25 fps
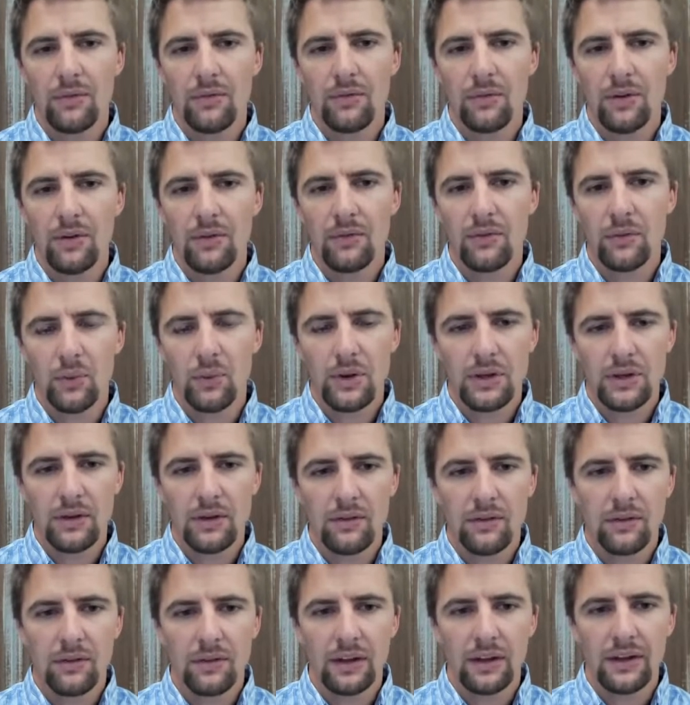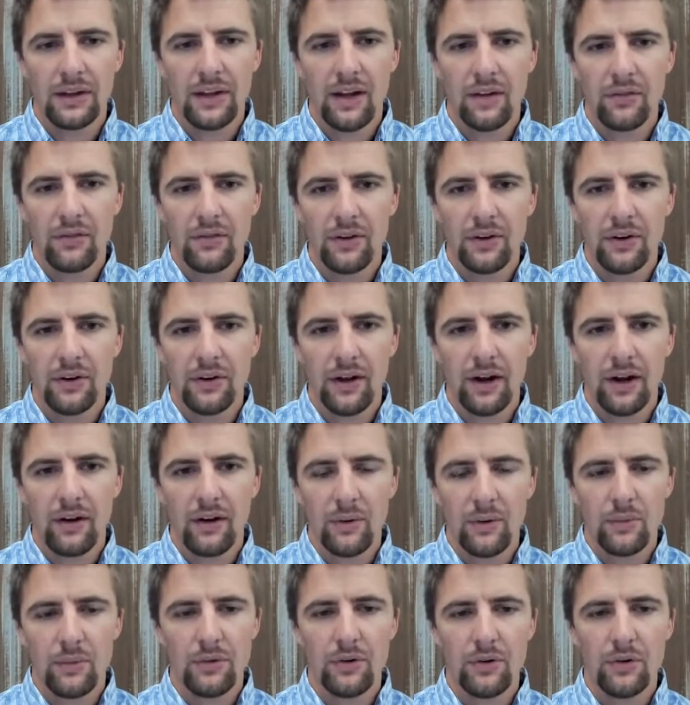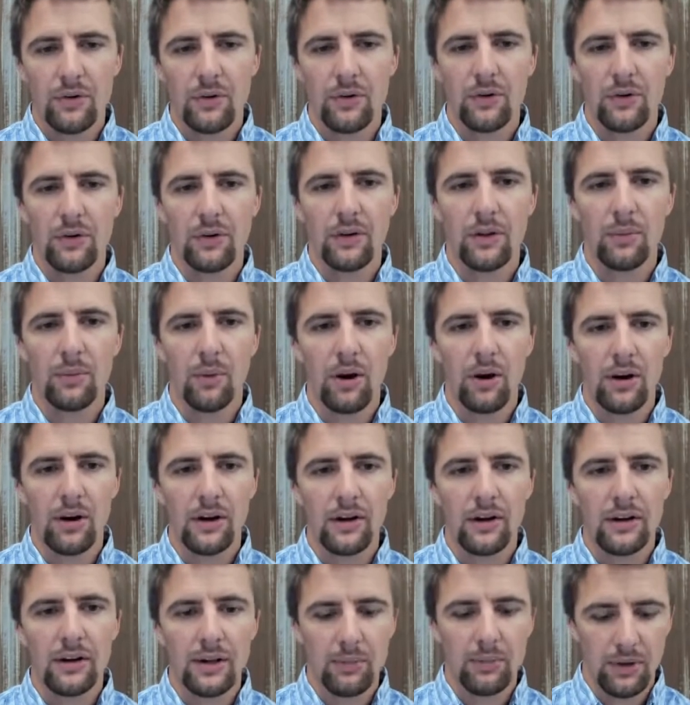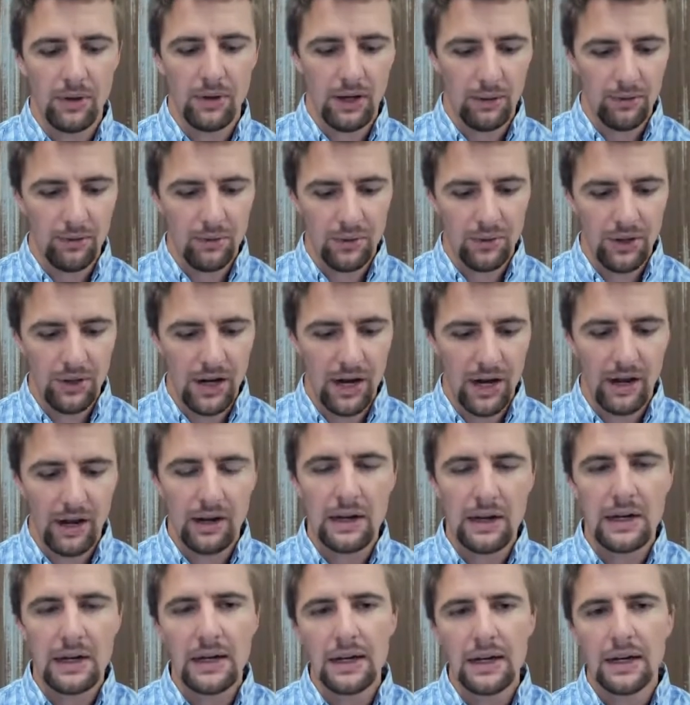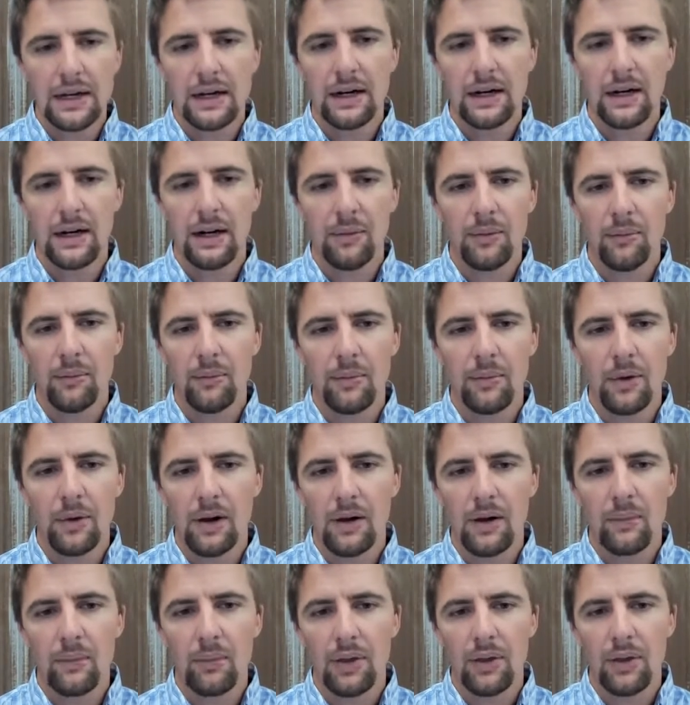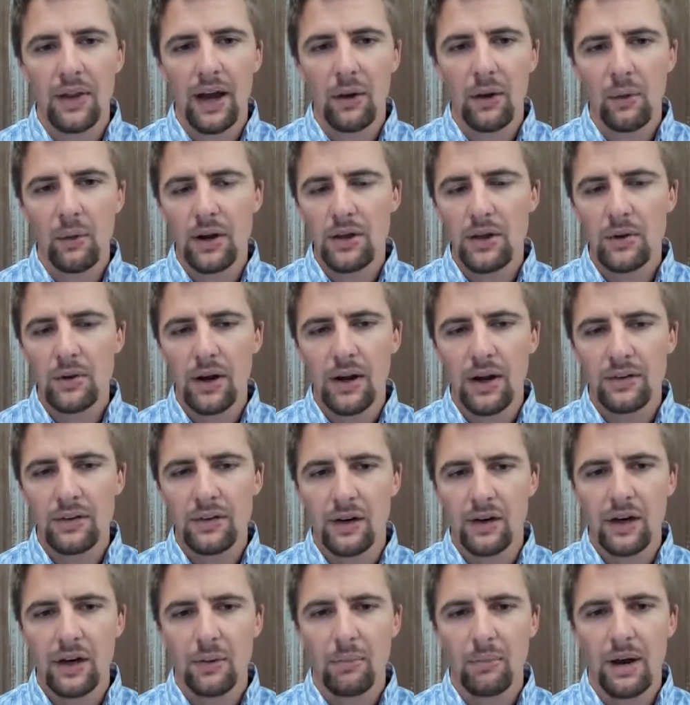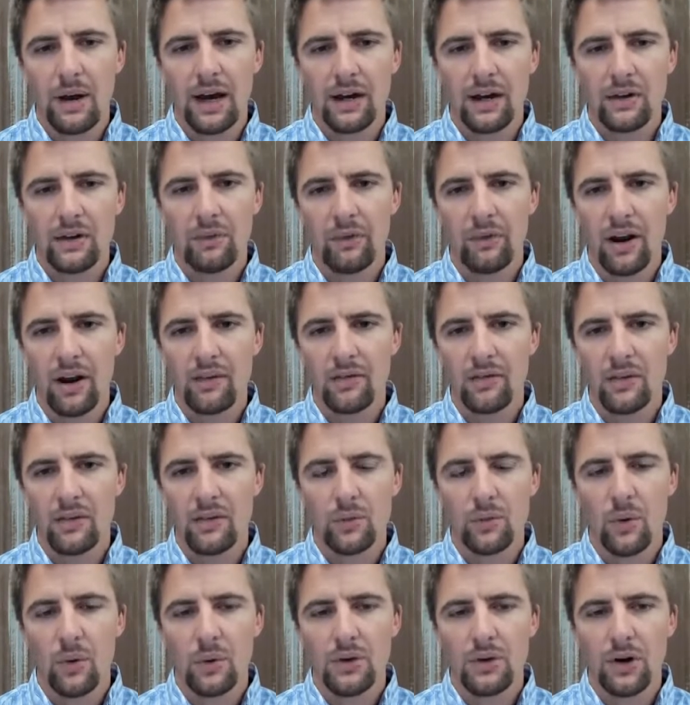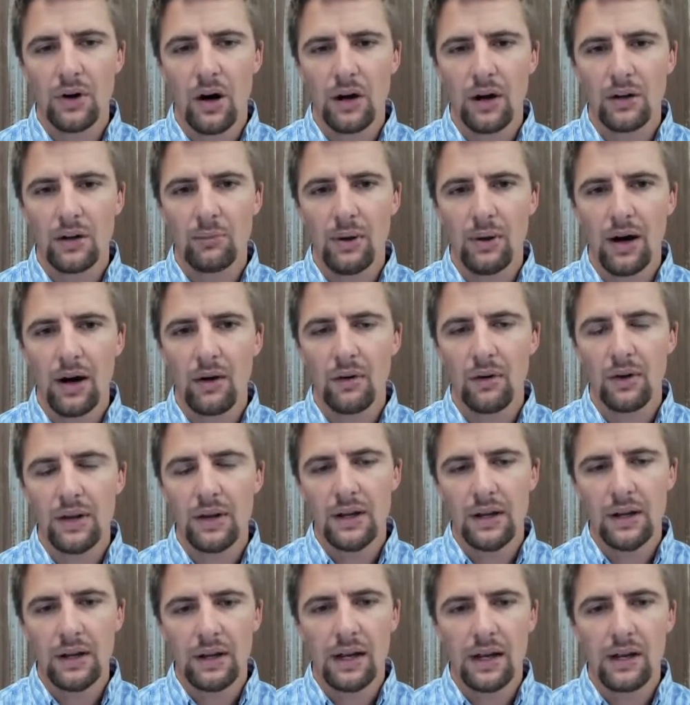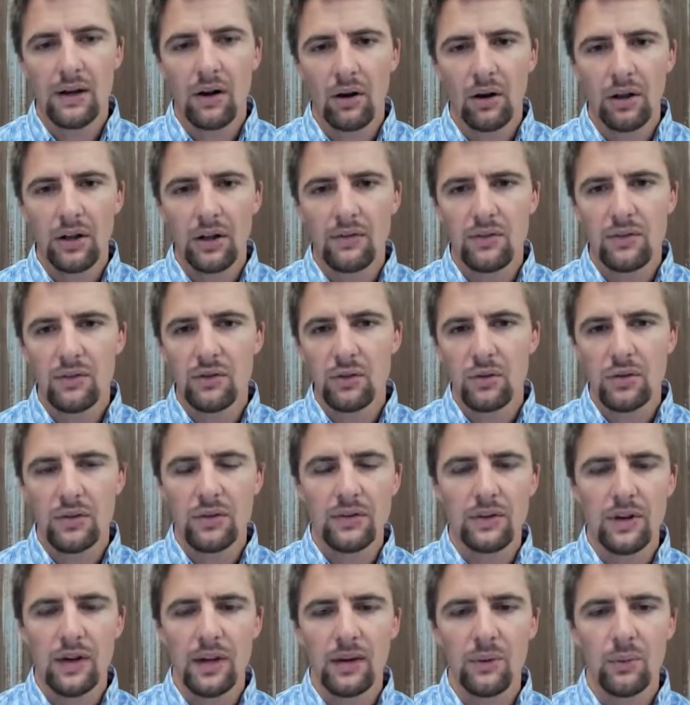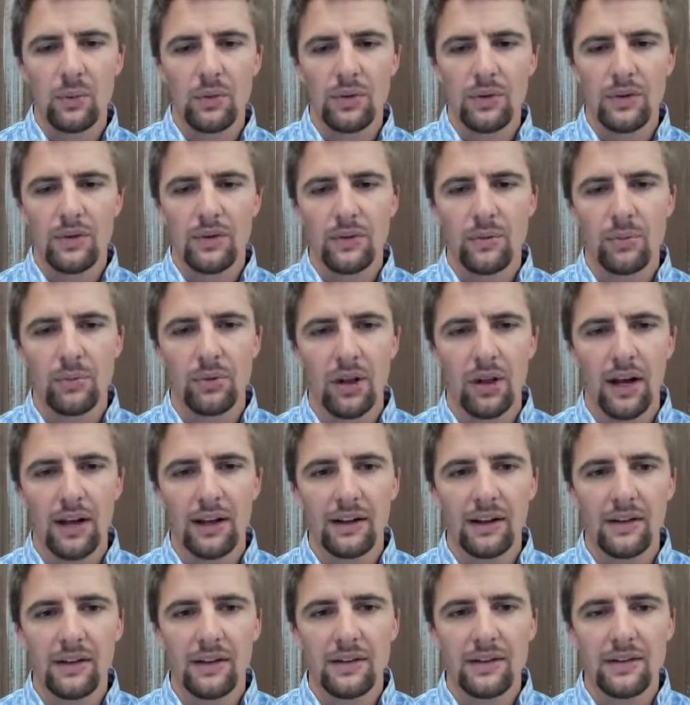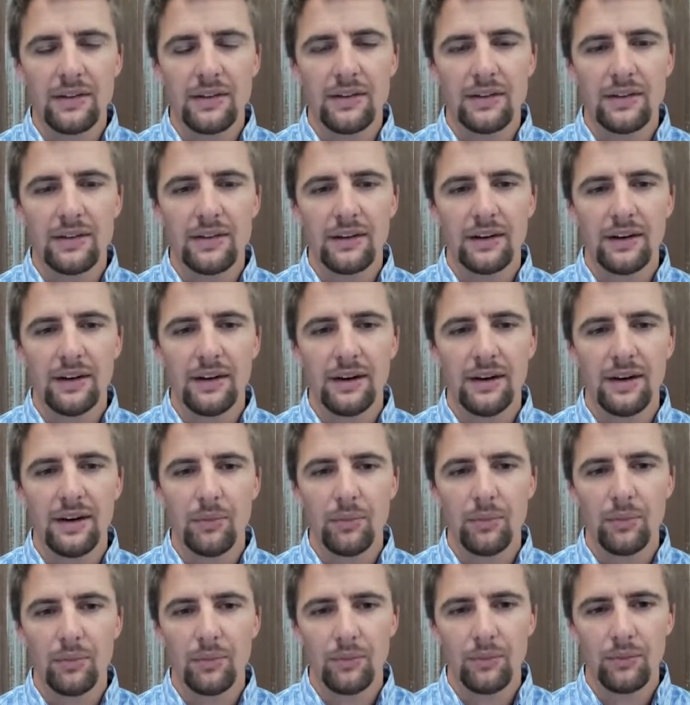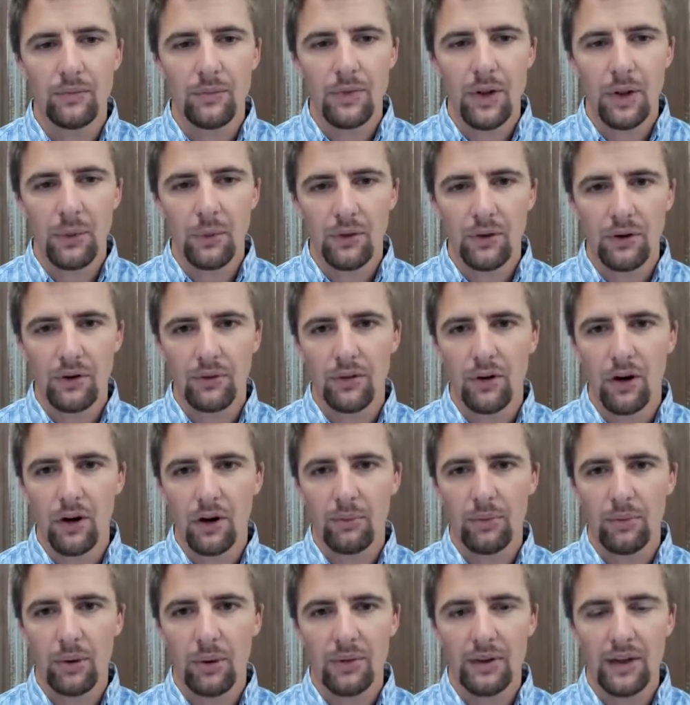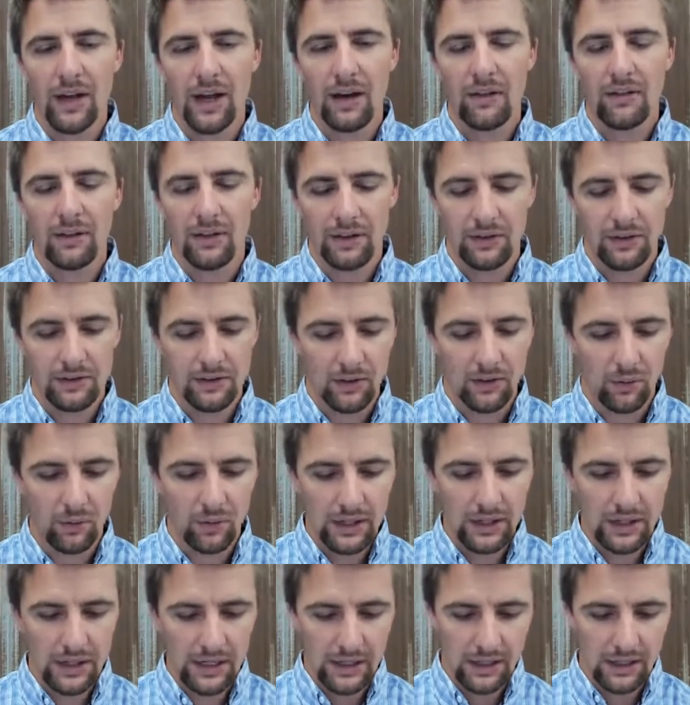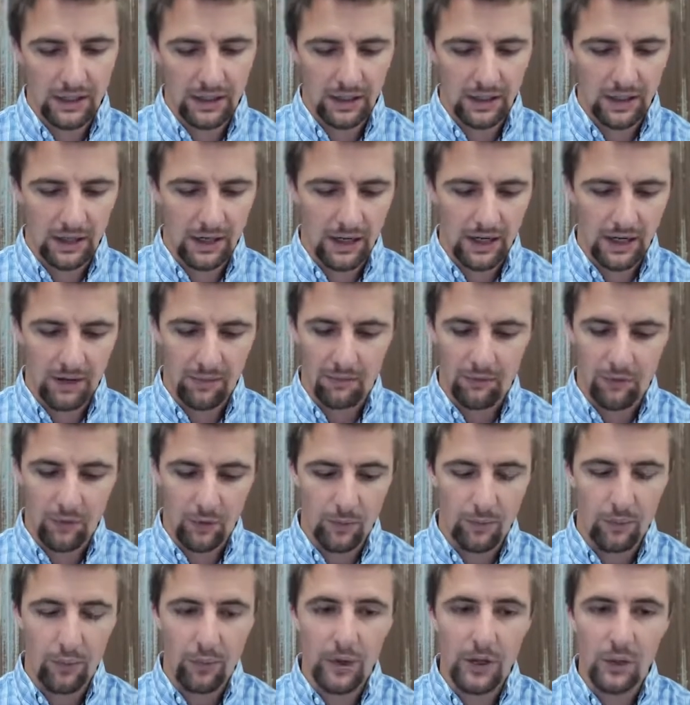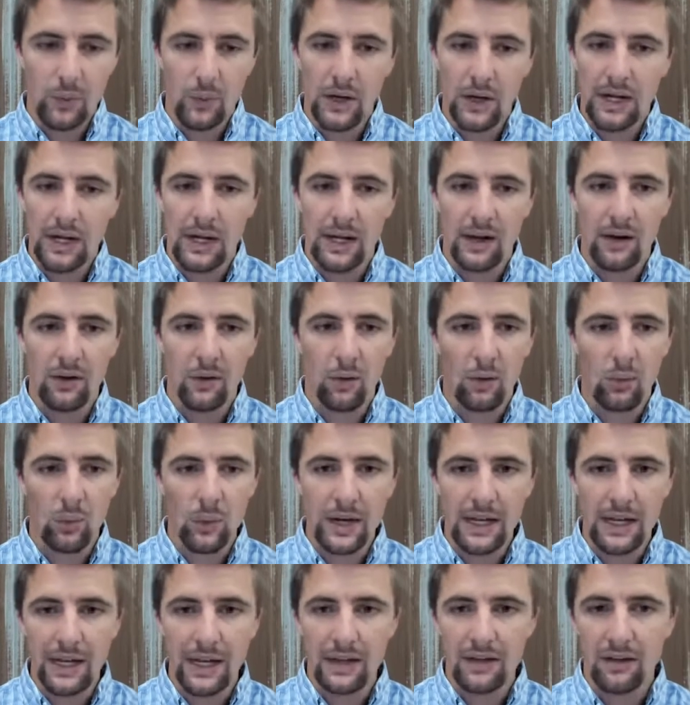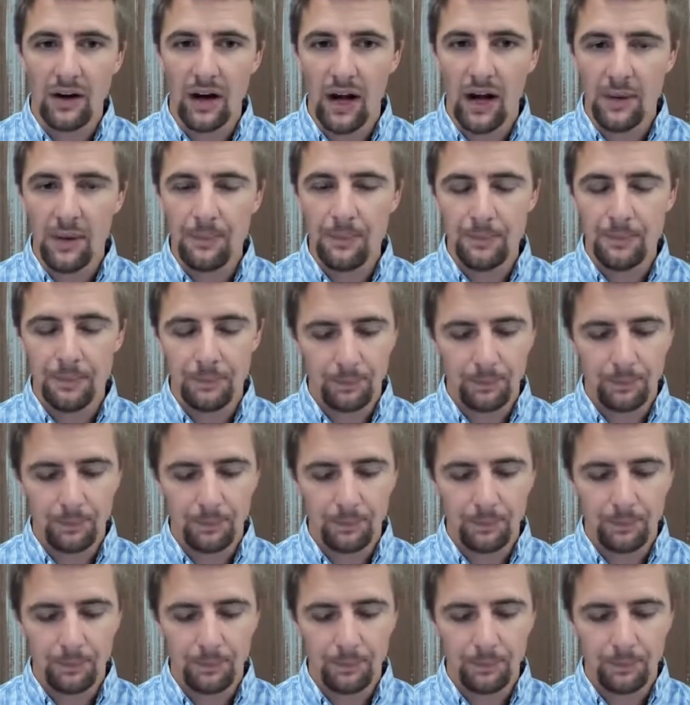If we can get that figured out, I'm sure the marketing team can help me with that. But that way you guys can come back and reference what we talked about. And I'll even do the same with the supply list that we're going to talk about with calving. So for pre-weaning or weaning time,